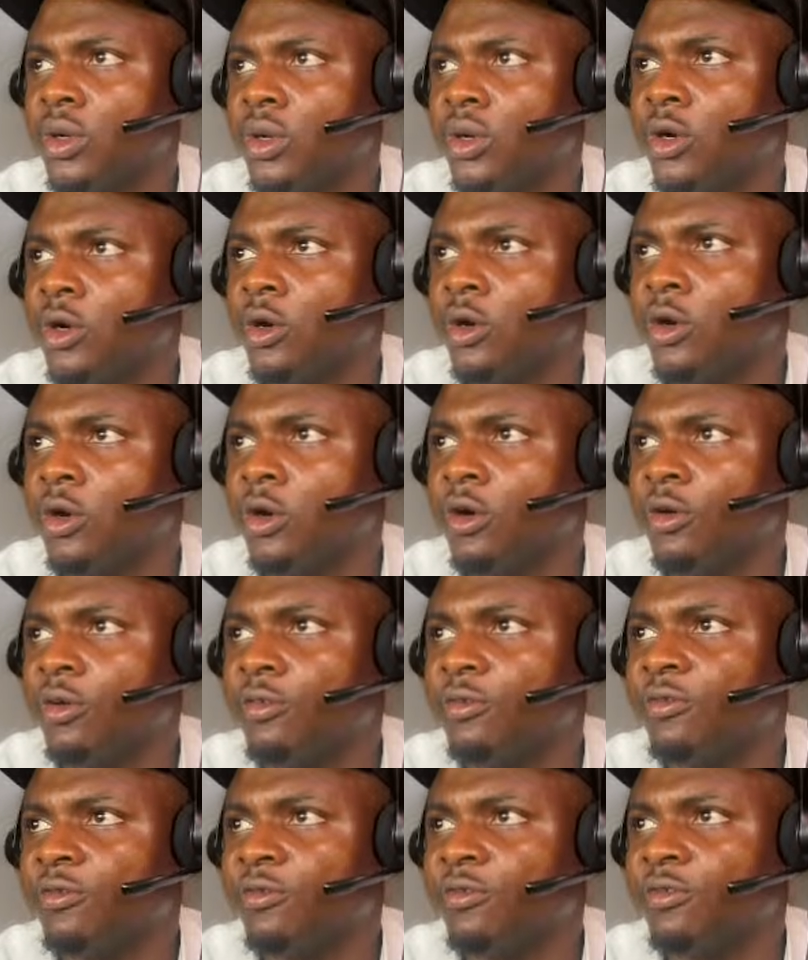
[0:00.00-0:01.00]

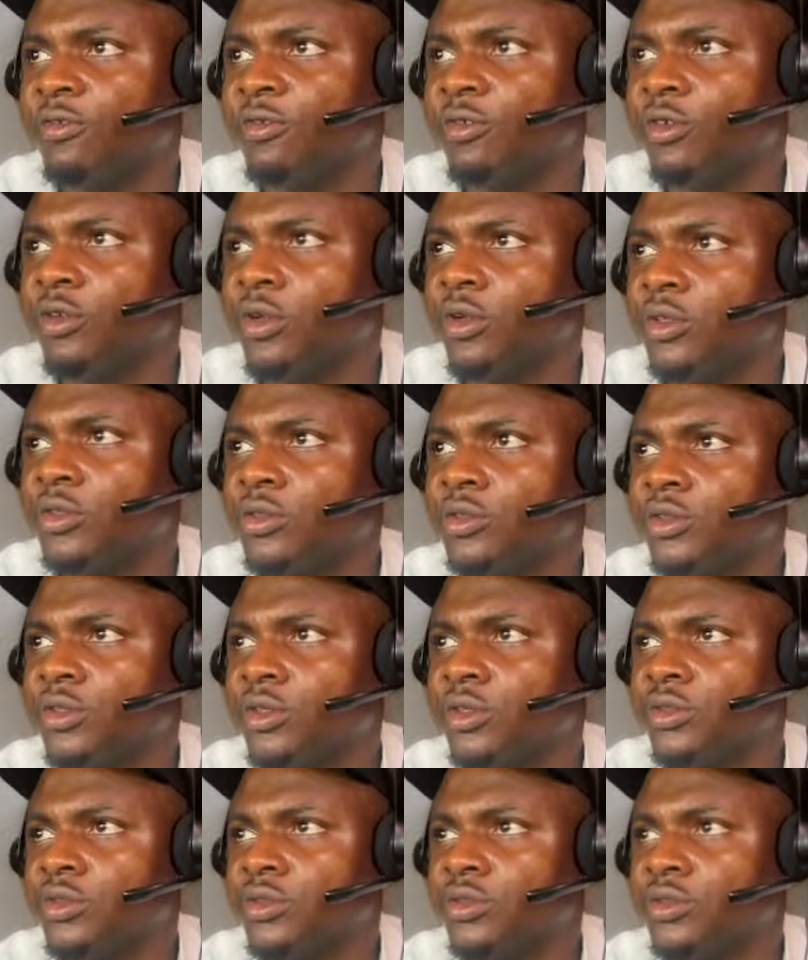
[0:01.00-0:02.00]
of London
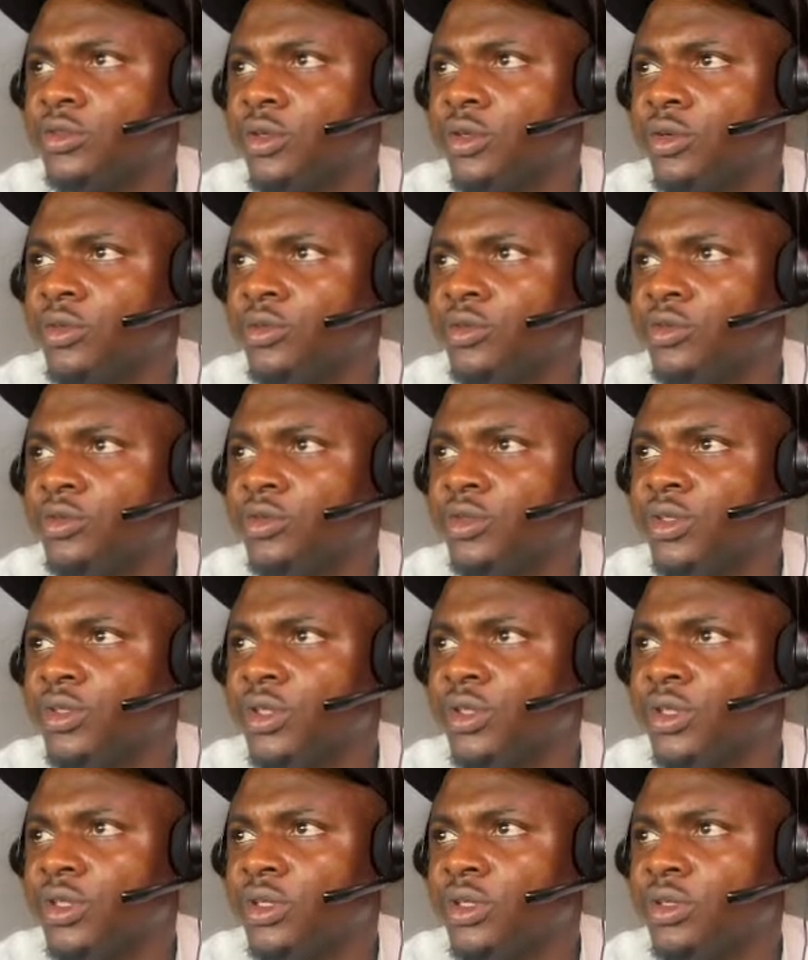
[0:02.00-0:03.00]
or UK.
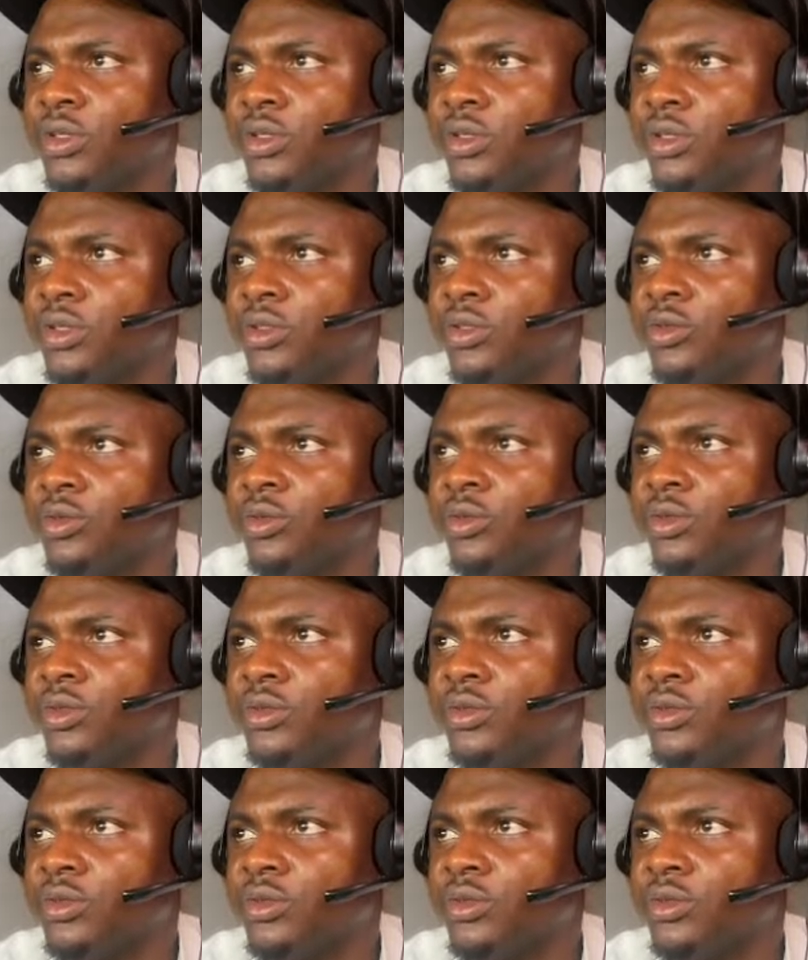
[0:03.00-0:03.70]
Anyone.